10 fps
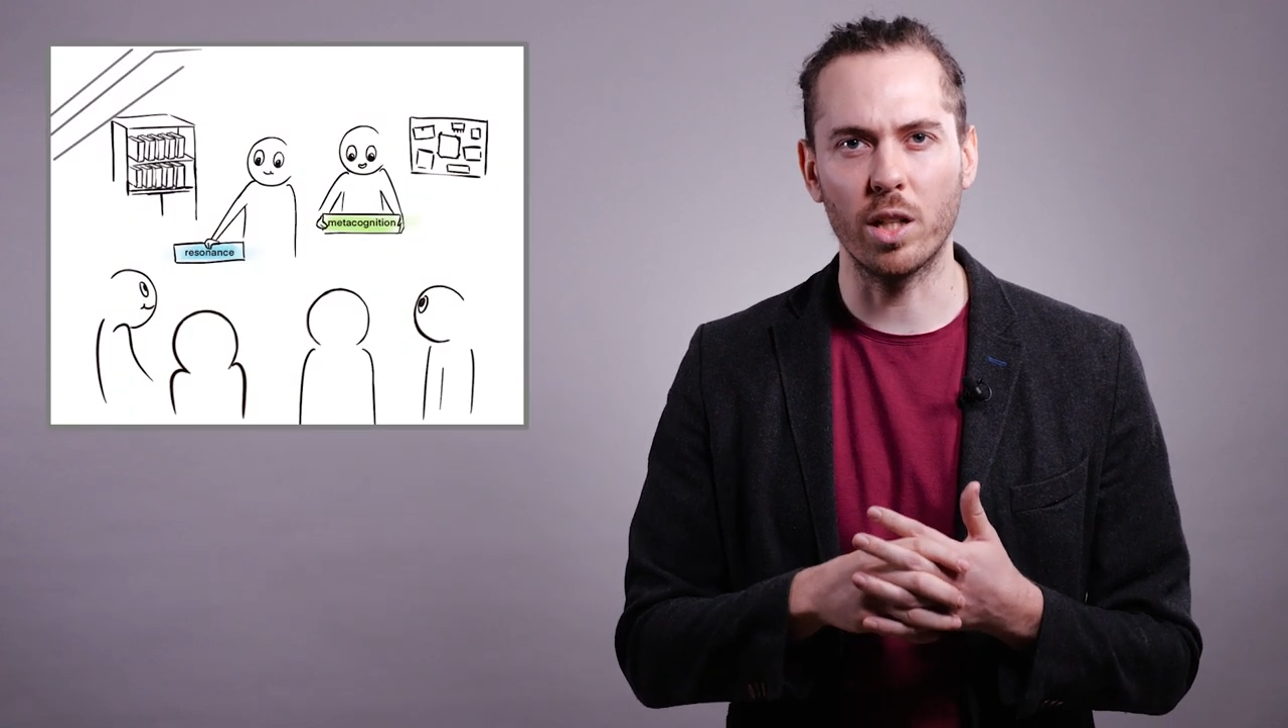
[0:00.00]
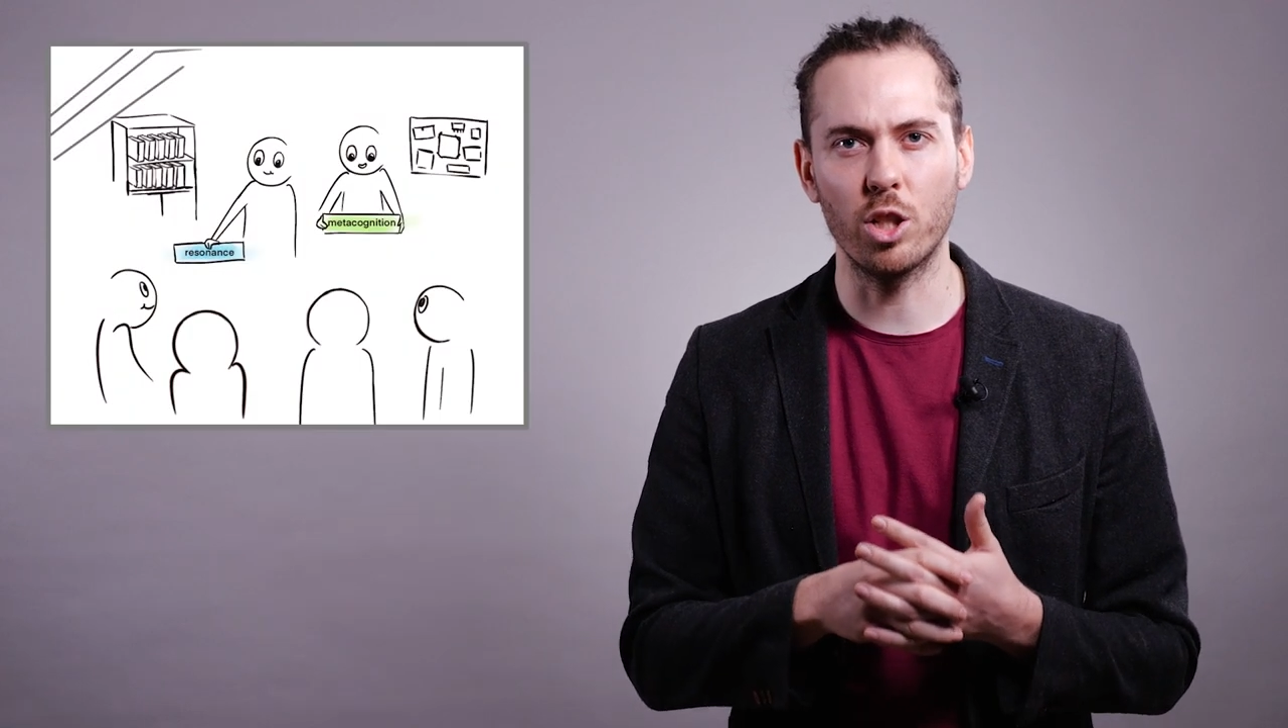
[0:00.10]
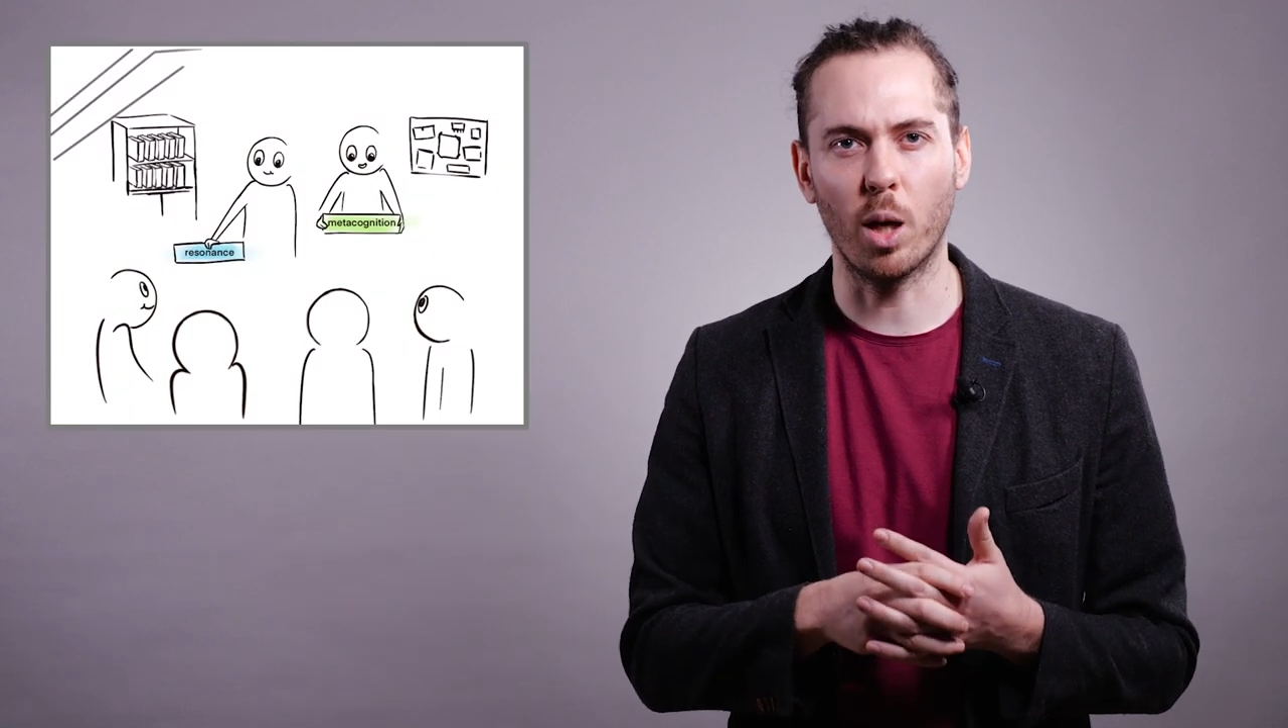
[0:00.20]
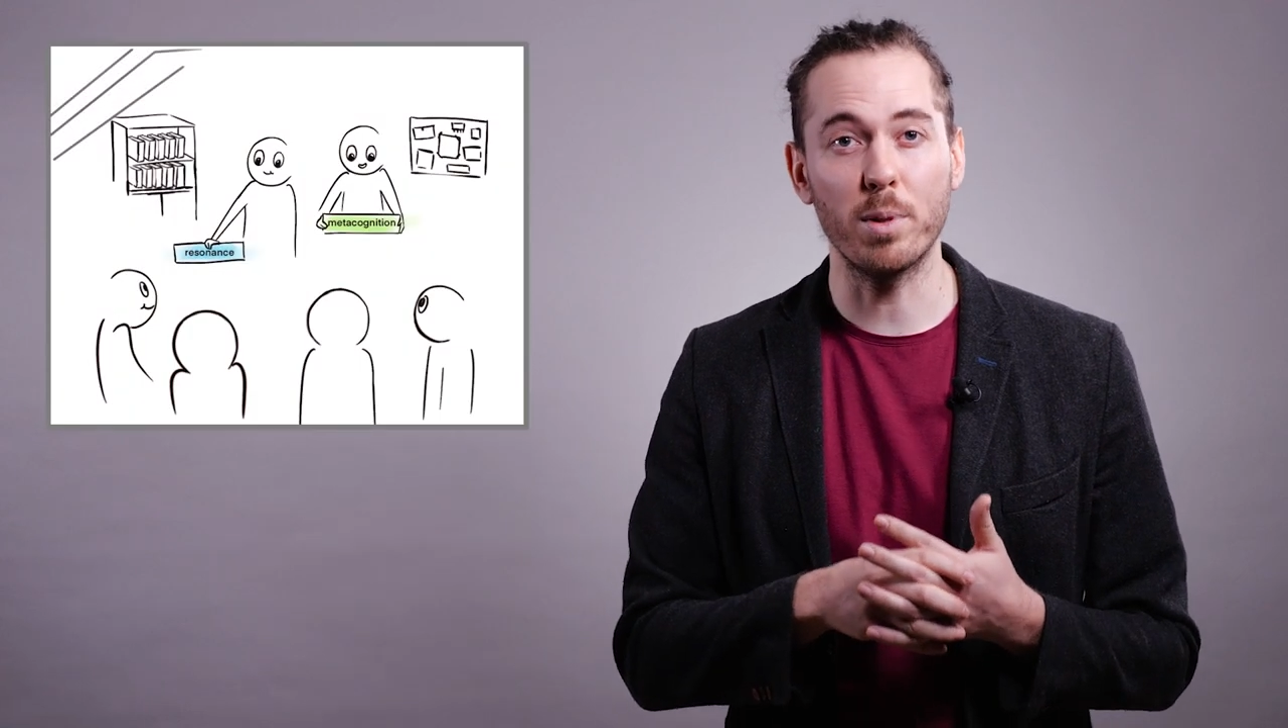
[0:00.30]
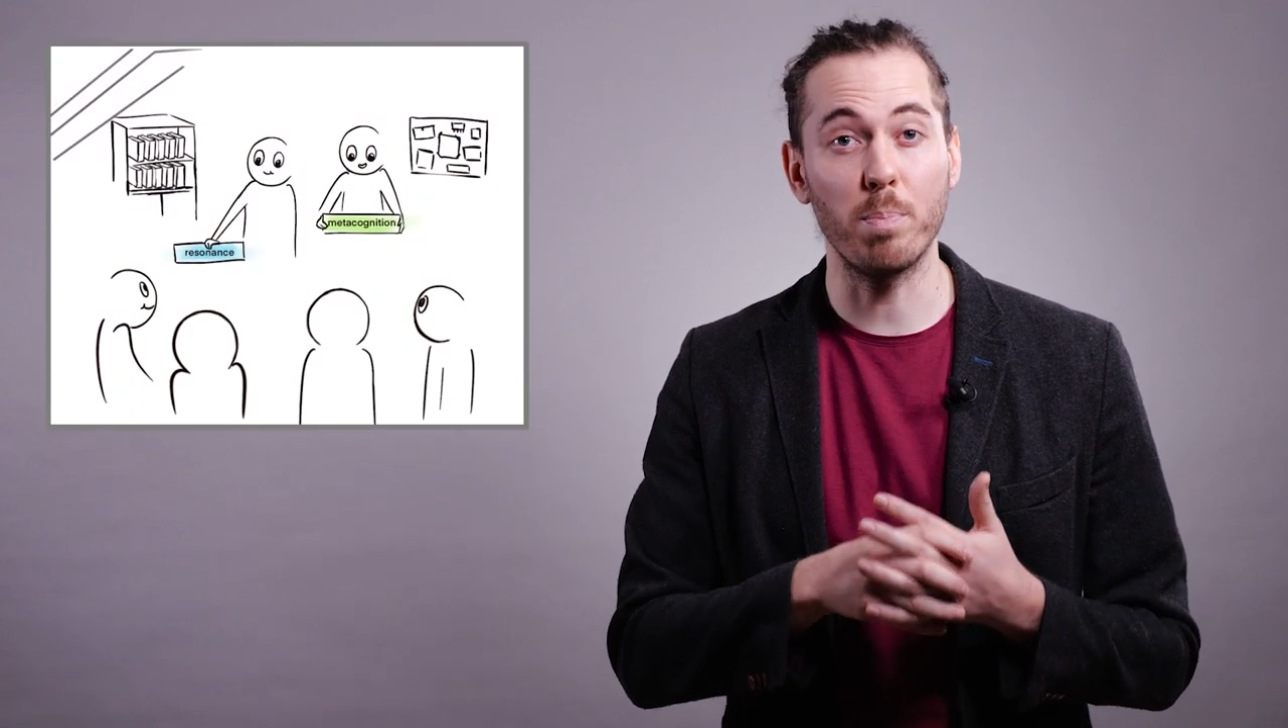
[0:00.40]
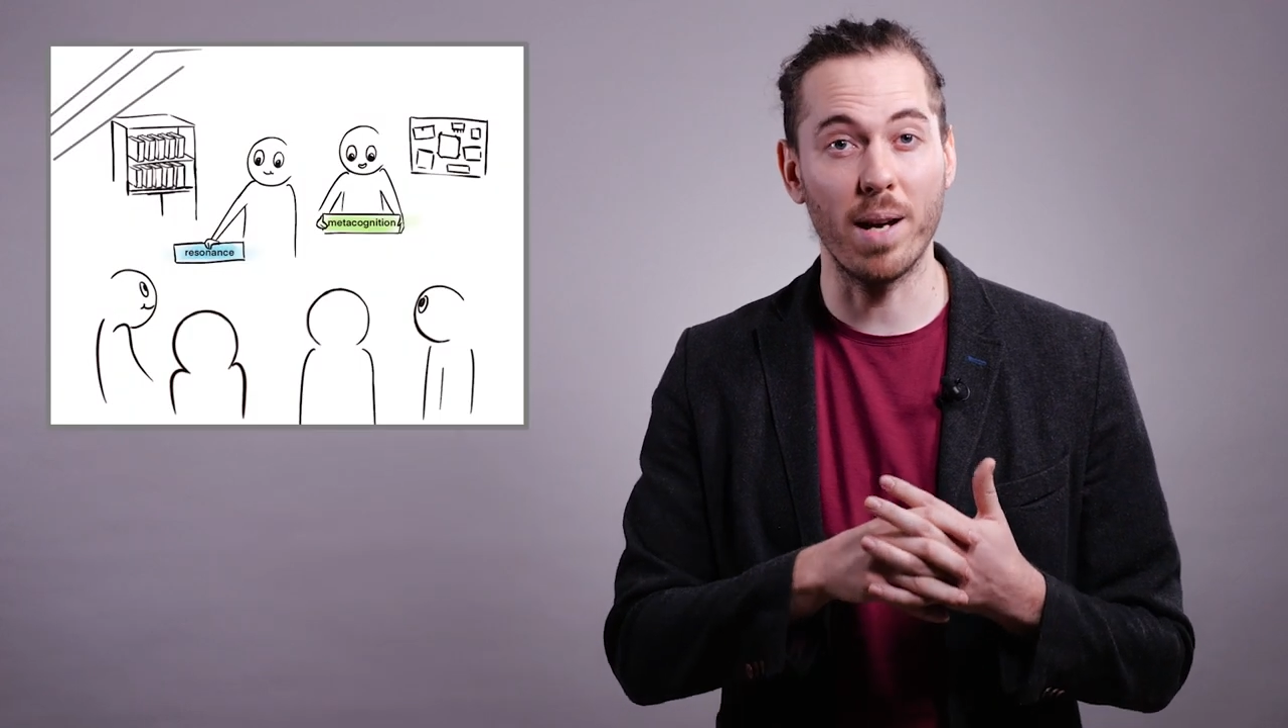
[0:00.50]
adopt